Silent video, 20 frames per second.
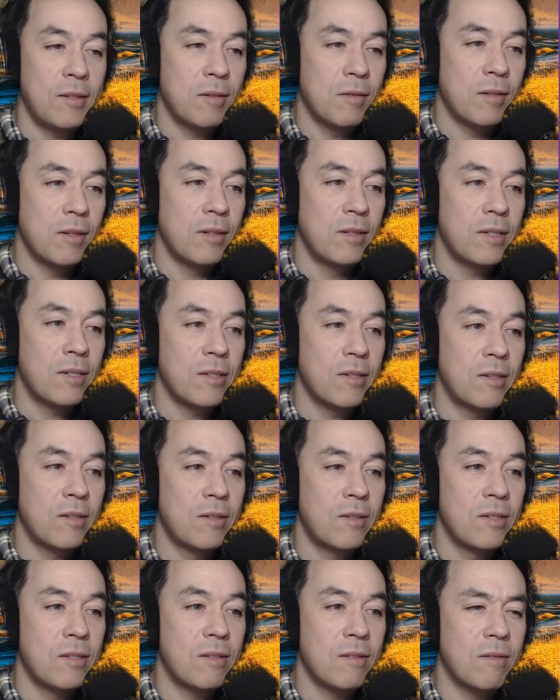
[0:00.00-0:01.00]
So the
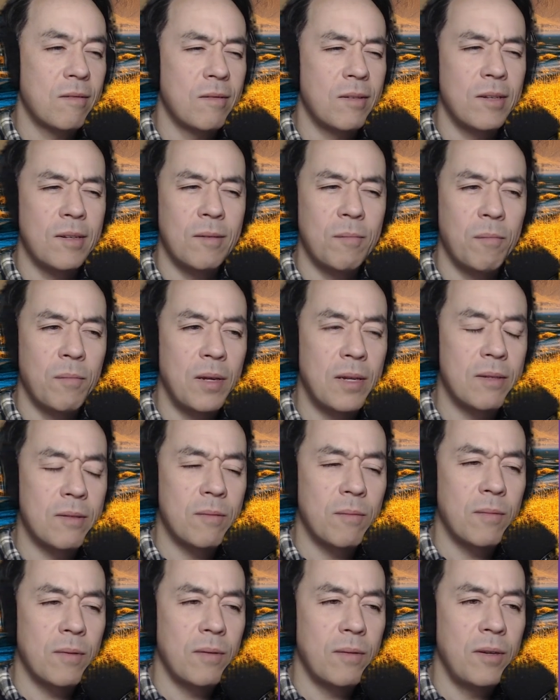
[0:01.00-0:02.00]
listener is
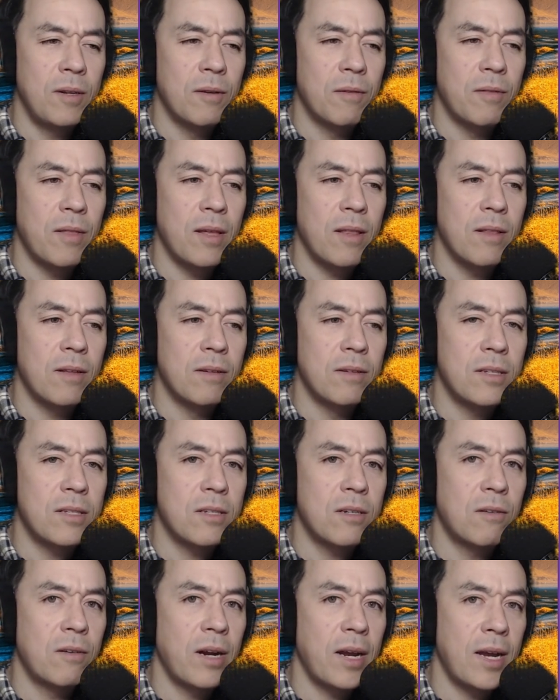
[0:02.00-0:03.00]
the
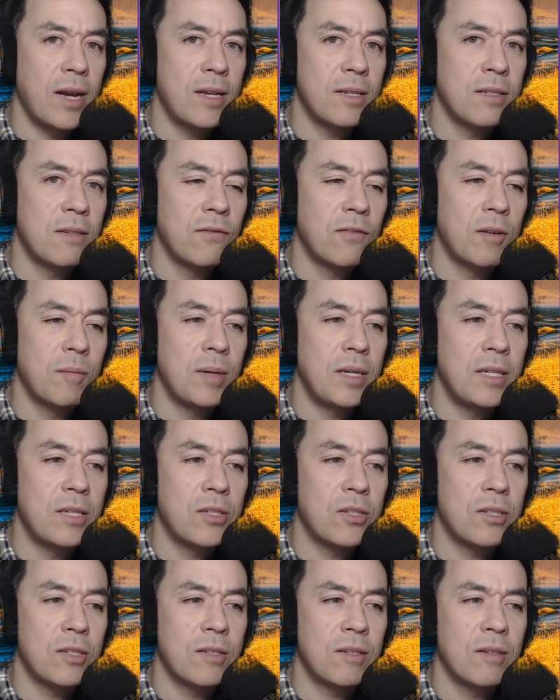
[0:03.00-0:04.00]
listener has
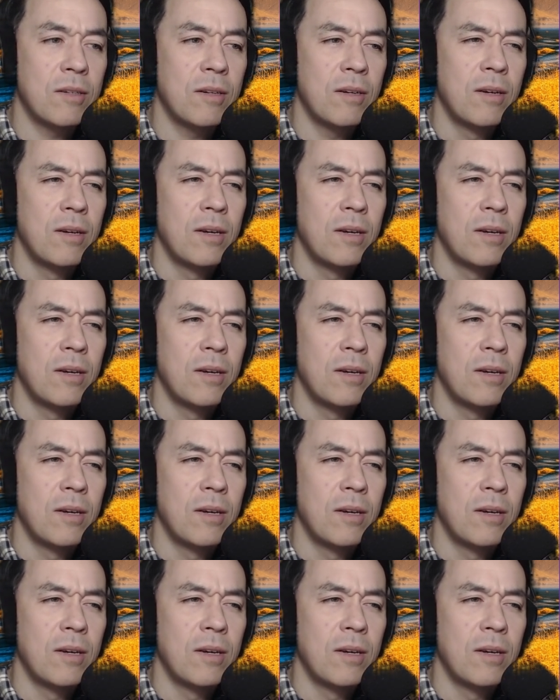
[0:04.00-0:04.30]
information